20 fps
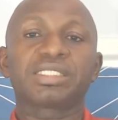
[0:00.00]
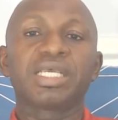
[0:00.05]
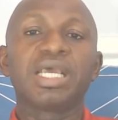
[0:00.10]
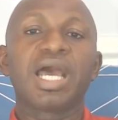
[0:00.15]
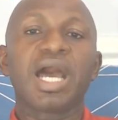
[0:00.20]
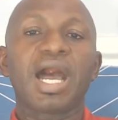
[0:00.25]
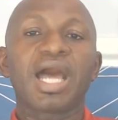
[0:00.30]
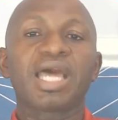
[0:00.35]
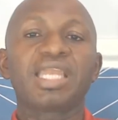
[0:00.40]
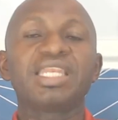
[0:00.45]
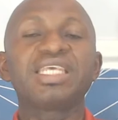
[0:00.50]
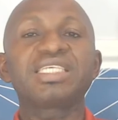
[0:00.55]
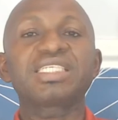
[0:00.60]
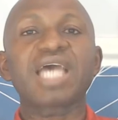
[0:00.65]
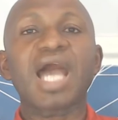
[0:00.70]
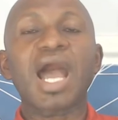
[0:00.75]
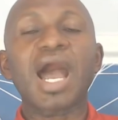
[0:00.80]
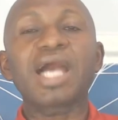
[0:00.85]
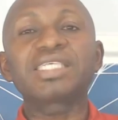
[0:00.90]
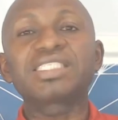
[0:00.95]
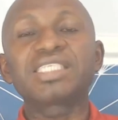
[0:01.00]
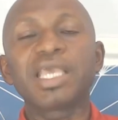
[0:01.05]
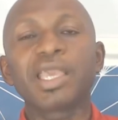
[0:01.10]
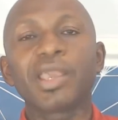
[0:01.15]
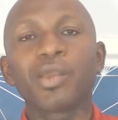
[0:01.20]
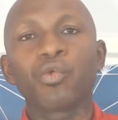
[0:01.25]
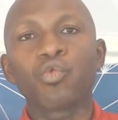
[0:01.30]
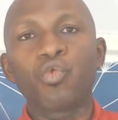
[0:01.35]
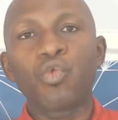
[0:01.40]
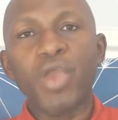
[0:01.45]
and this has a
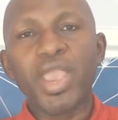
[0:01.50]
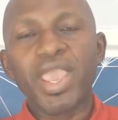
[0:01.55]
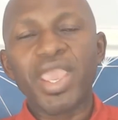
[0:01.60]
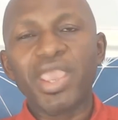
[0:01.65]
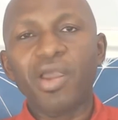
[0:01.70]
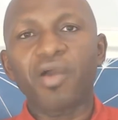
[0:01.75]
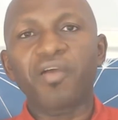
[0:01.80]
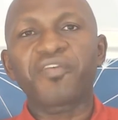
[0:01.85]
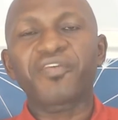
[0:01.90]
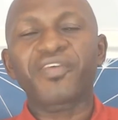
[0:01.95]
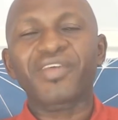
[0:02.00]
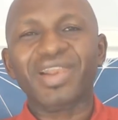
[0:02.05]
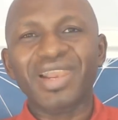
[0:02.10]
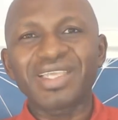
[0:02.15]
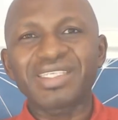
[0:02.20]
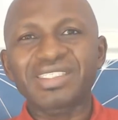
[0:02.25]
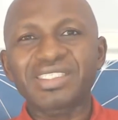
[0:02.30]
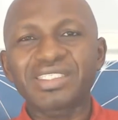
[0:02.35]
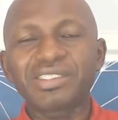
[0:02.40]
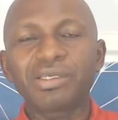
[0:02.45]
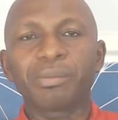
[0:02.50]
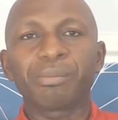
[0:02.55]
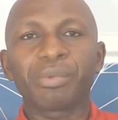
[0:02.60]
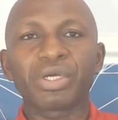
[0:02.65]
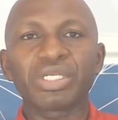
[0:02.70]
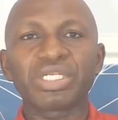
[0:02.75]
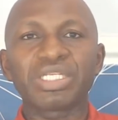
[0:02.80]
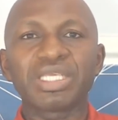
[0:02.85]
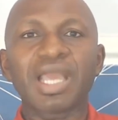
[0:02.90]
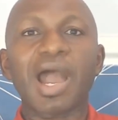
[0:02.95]
way of cleansing your
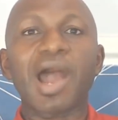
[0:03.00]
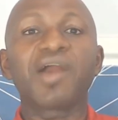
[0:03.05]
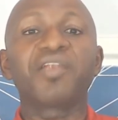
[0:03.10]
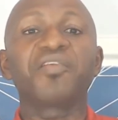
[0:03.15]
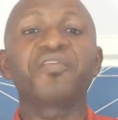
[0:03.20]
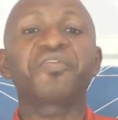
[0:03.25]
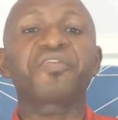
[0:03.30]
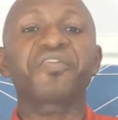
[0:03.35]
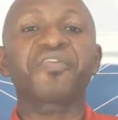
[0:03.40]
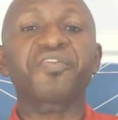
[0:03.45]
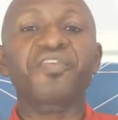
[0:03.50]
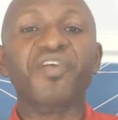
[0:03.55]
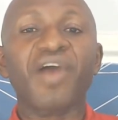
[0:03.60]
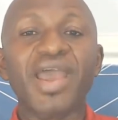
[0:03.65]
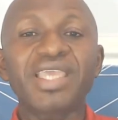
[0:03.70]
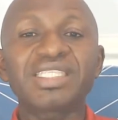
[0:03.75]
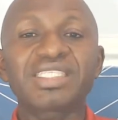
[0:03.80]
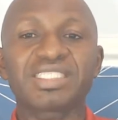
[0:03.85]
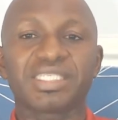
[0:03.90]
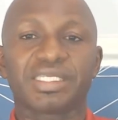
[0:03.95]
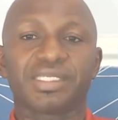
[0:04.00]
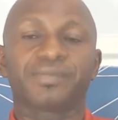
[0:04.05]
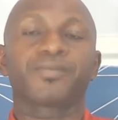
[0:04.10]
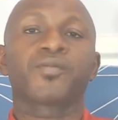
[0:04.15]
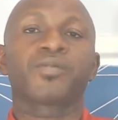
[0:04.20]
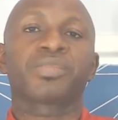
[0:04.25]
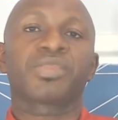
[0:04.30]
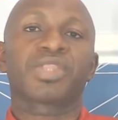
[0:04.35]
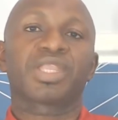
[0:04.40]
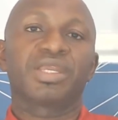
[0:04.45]
body and fighting
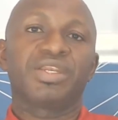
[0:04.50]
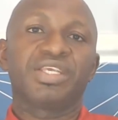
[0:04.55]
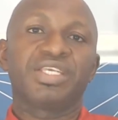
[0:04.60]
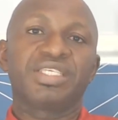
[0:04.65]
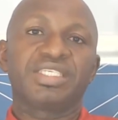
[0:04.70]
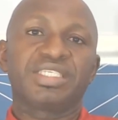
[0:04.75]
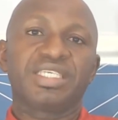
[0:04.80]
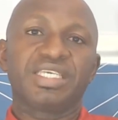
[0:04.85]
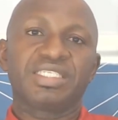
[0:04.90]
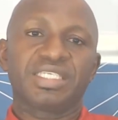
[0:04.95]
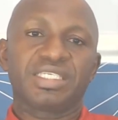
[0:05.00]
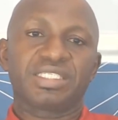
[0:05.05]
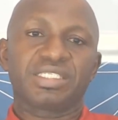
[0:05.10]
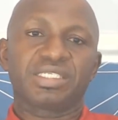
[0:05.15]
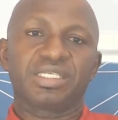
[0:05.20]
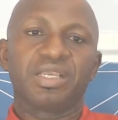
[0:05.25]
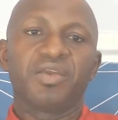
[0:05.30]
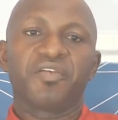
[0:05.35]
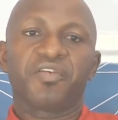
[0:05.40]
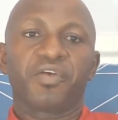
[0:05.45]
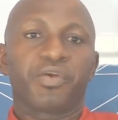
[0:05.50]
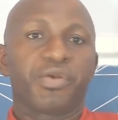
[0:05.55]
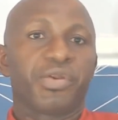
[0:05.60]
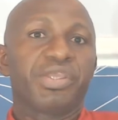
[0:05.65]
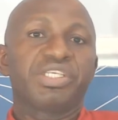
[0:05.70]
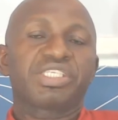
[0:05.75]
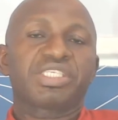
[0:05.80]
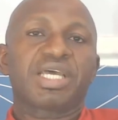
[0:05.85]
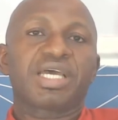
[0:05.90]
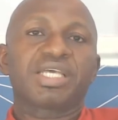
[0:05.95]
diseases. For
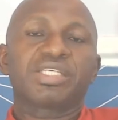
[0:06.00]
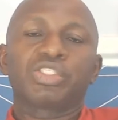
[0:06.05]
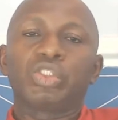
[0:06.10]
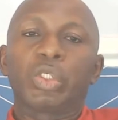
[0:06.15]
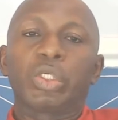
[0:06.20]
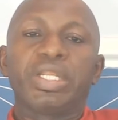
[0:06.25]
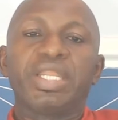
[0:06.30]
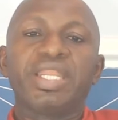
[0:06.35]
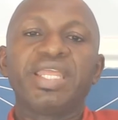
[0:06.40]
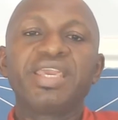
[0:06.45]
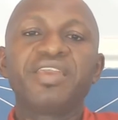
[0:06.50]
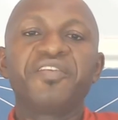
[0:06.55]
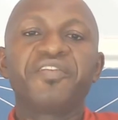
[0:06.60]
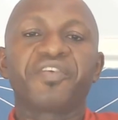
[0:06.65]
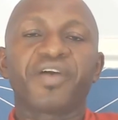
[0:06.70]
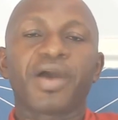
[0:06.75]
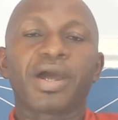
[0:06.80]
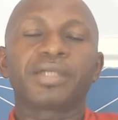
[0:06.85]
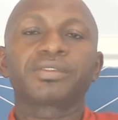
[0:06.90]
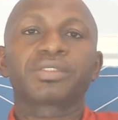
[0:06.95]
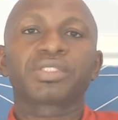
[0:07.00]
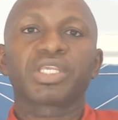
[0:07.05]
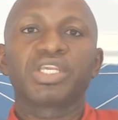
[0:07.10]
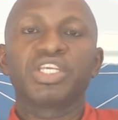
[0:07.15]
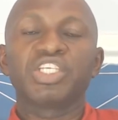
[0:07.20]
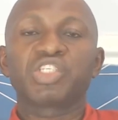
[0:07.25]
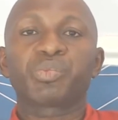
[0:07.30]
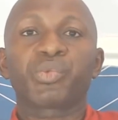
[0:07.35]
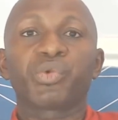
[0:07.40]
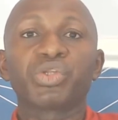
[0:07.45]
instance, your liver is
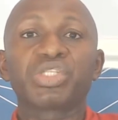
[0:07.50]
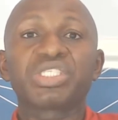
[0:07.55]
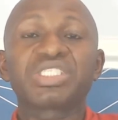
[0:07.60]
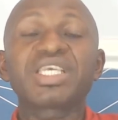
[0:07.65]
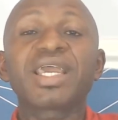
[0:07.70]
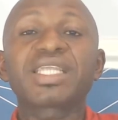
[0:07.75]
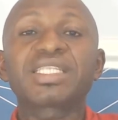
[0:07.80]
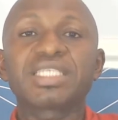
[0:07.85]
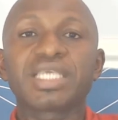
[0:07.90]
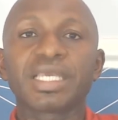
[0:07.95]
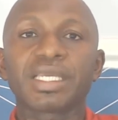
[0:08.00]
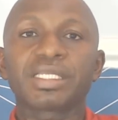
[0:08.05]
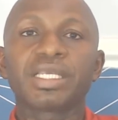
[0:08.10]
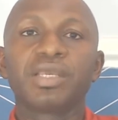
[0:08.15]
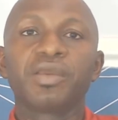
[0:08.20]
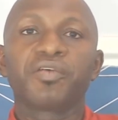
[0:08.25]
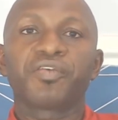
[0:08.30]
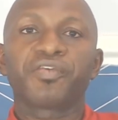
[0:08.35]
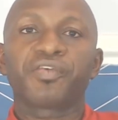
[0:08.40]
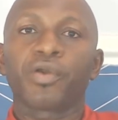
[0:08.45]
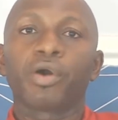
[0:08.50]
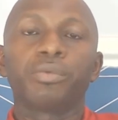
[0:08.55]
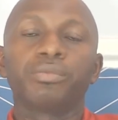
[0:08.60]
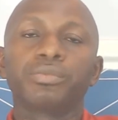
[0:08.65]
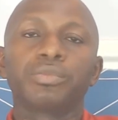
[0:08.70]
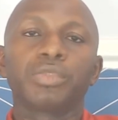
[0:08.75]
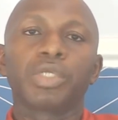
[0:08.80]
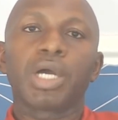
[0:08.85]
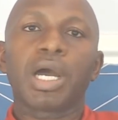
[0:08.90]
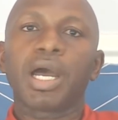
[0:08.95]
protected from
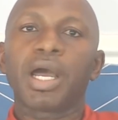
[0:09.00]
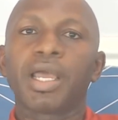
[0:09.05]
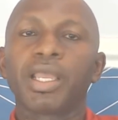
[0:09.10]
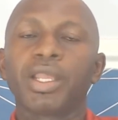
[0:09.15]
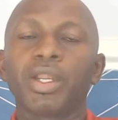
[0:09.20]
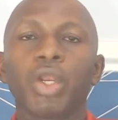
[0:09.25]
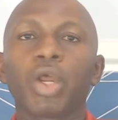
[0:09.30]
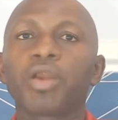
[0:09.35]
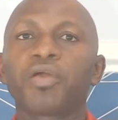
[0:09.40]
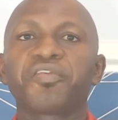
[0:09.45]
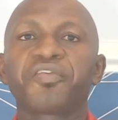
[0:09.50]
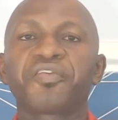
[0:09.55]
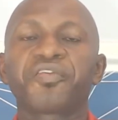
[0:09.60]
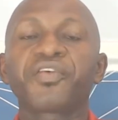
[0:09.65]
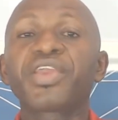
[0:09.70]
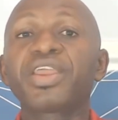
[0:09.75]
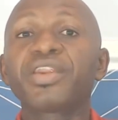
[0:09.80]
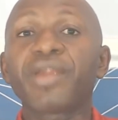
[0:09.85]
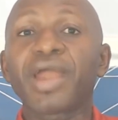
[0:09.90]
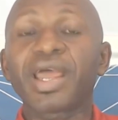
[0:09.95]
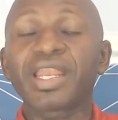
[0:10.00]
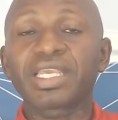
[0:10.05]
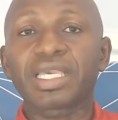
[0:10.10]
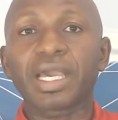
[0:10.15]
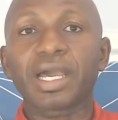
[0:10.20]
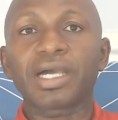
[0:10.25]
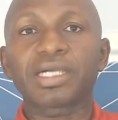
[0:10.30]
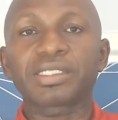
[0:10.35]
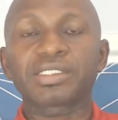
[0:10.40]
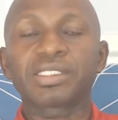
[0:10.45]
a lot of free
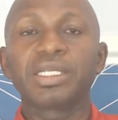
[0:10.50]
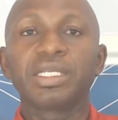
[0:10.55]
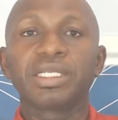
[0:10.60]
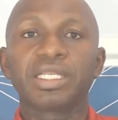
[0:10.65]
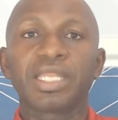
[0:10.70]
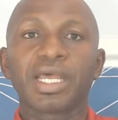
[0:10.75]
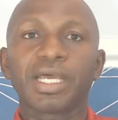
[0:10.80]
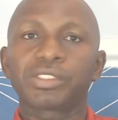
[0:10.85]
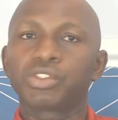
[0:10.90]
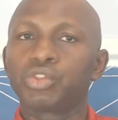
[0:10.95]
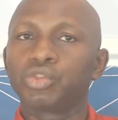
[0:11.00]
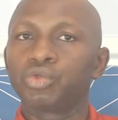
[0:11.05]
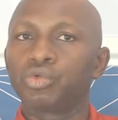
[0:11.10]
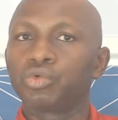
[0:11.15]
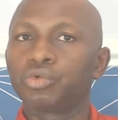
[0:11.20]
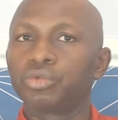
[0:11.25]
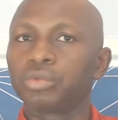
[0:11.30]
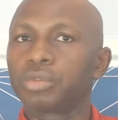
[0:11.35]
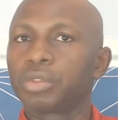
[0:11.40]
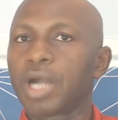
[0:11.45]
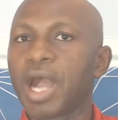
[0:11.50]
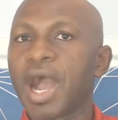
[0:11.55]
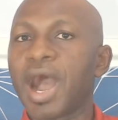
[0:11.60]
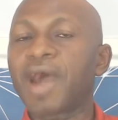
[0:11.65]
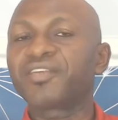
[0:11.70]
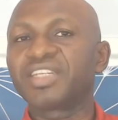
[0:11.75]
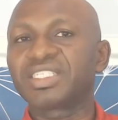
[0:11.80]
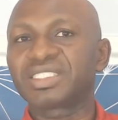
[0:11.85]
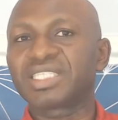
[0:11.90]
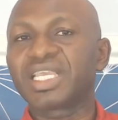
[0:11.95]
radicals that you have the
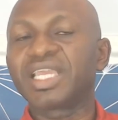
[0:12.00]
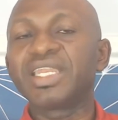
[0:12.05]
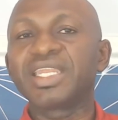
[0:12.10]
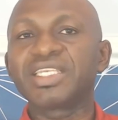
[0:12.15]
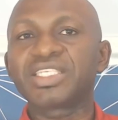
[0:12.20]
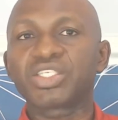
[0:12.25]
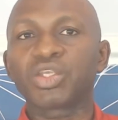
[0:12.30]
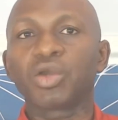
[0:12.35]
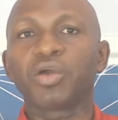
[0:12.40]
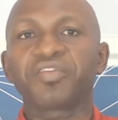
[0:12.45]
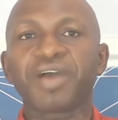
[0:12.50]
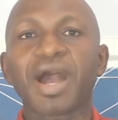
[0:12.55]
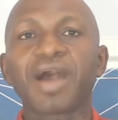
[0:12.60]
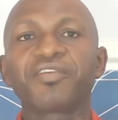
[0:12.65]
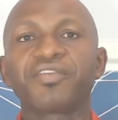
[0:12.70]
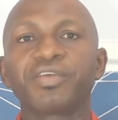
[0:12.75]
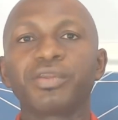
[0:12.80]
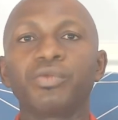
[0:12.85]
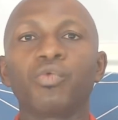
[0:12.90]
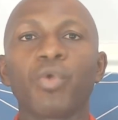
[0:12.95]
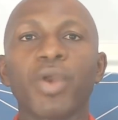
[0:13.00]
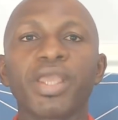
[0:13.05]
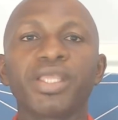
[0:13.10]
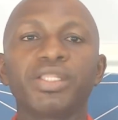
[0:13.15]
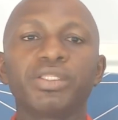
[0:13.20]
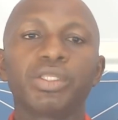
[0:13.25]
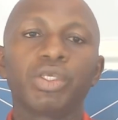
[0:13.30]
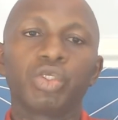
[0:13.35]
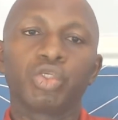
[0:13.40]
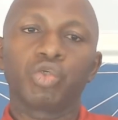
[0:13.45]
tendency of having when
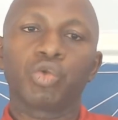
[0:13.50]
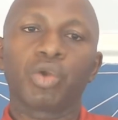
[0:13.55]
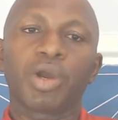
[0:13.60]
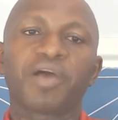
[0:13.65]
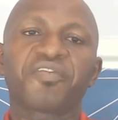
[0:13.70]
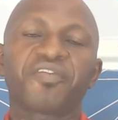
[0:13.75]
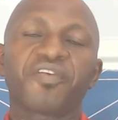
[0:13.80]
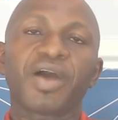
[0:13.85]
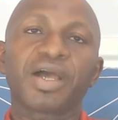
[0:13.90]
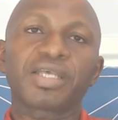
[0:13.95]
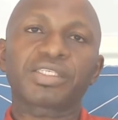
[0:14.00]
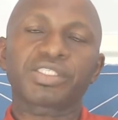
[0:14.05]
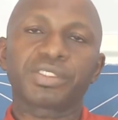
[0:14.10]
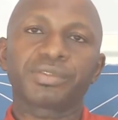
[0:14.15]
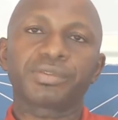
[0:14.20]
you are fasting.